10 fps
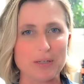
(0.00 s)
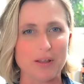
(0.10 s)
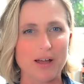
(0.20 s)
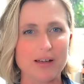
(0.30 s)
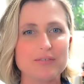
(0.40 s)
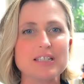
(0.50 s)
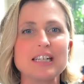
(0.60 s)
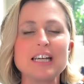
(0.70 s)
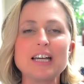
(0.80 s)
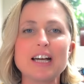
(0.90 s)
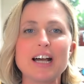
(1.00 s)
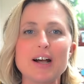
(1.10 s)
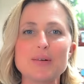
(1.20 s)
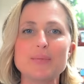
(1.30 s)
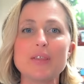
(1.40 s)
Loved.
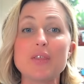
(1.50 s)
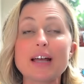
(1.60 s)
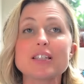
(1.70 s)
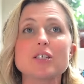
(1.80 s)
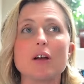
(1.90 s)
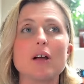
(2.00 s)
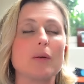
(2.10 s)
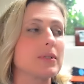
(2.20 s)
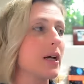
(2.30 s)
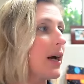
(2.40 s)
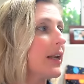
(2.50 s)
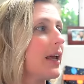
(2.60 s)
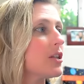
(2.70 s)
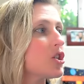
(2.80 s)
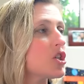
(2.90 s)
That song comes on,
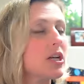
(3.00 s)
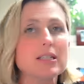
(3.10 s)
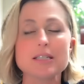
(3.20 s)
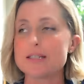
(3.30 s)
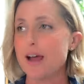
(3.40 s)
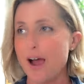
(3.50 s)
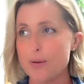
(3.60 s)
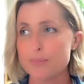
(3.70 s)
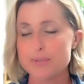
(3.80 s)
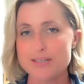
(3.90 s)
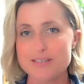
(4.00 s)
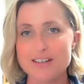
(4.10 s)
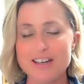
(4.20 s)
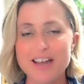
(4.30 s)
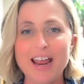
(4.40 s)
and she stops,
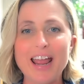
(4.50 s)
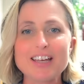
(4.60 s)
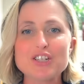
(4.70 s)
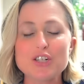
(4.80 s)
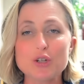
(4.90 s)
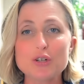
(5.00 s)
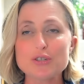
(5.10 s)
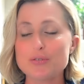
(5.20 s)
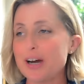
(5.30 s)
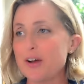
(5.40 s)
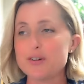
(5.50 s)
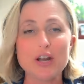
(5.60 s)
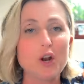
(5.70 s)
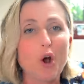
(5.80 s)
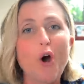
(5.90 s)
and she looks around,
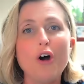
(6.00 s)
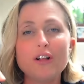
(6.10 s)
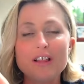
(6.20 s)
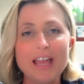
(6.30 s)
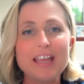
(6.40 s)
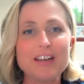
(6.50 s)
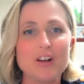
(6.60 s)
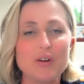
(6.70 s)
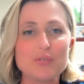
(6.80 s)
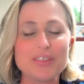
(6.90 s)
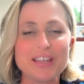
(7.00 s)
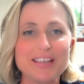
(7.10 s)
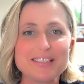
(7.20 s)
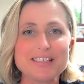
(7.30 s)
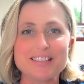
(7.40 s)
and all 8 of
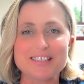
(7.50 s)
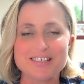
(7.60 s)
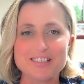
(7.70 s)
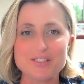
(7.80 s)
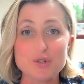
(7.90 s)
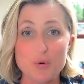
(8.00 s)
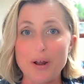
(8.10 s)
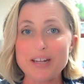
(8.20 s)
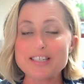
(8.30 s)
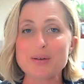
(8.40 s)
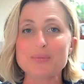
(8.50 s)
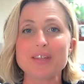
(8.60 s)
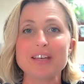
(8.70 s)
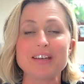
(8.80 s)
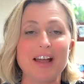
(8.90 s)
these
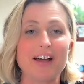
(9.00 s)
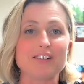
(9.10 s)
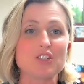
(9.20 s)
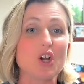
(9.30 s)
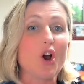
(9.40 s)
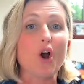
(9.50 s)
20-something gals are